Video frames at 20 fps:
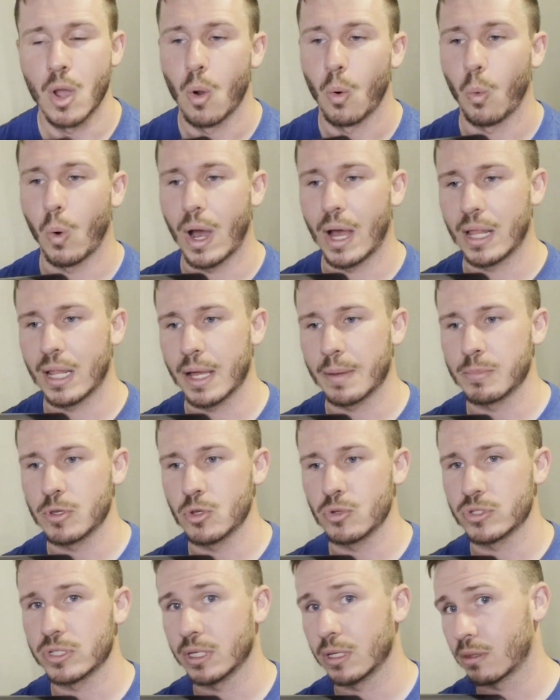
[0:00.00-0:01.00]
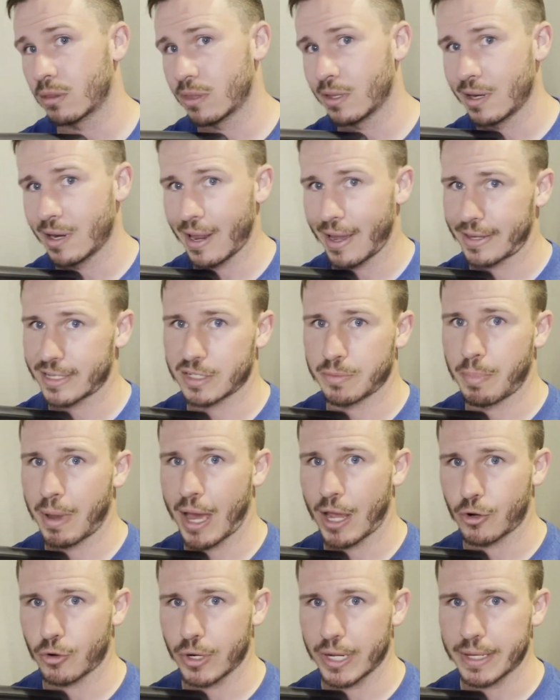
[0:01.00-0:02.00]
while I'm using the next
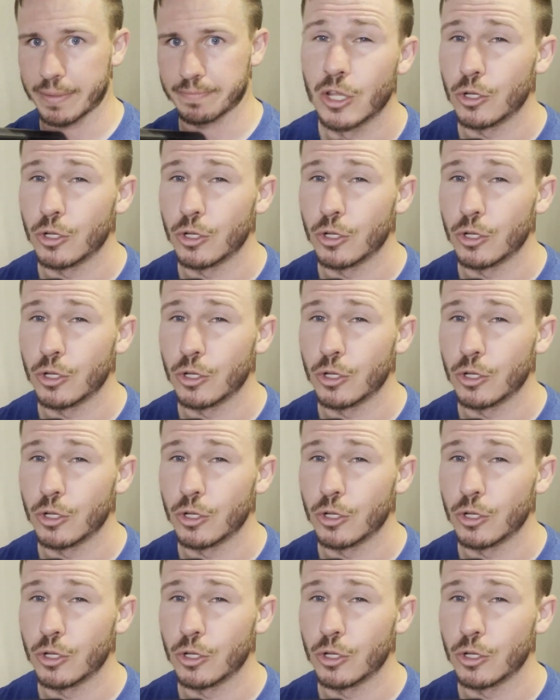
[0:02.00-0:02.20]
battery.